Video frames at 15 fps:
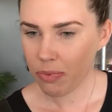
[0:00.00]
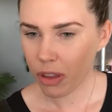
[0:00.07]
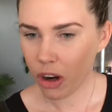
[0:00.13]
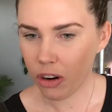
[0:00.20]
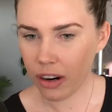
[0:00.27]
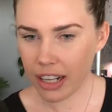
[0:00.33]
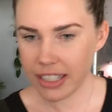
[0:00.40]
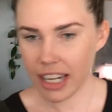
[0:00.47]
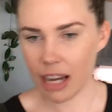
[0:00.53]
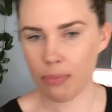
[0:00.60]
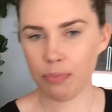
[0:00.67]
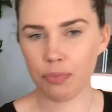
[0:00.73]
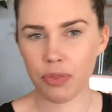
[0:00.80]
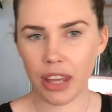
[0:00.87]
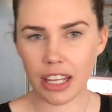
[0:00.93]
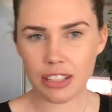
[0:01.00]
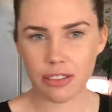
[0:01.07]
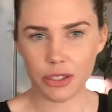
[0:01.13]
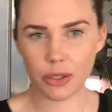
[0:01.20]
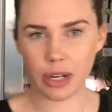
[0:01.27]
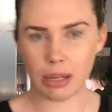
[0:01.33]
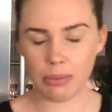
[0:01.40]
All right, team, thanks for
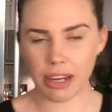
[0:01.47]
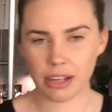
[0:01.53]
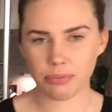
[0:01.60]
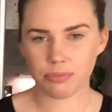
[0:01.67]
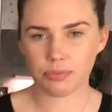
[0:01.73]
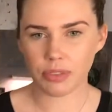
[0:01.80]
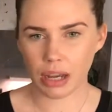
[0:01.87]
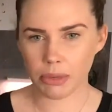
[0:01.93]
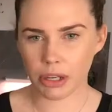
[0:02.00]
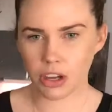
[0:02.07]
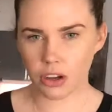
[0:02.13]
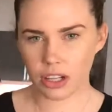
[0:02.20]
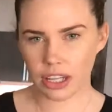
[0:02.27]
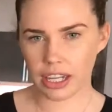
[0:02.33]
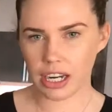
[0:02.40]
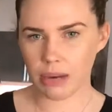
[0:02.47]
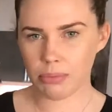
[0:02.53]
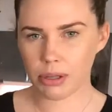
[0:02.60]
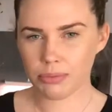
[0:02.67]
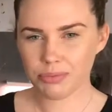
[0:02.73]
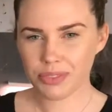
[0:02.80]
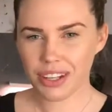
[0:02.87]
joining me. I'm going to go clean
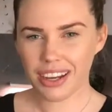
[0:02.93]
up.